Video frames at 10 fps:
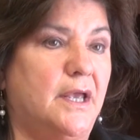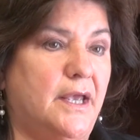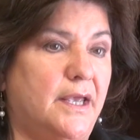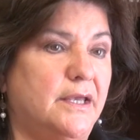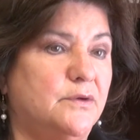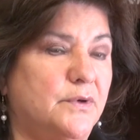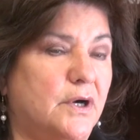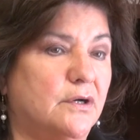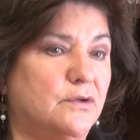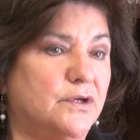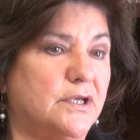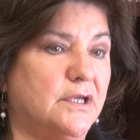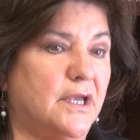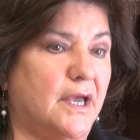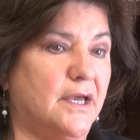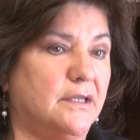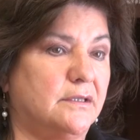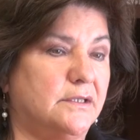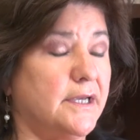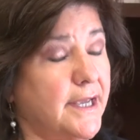and we are looking at
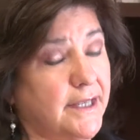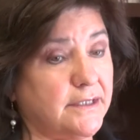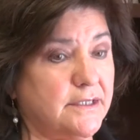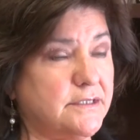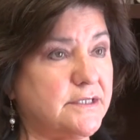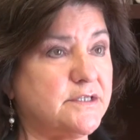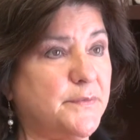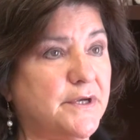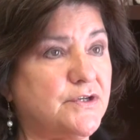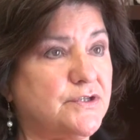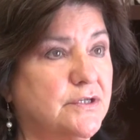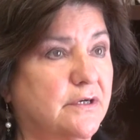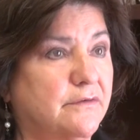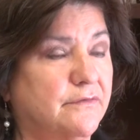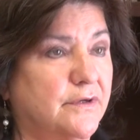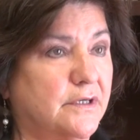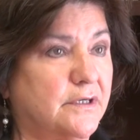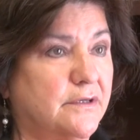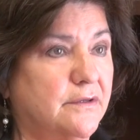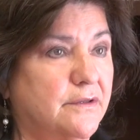and anticipation of uh,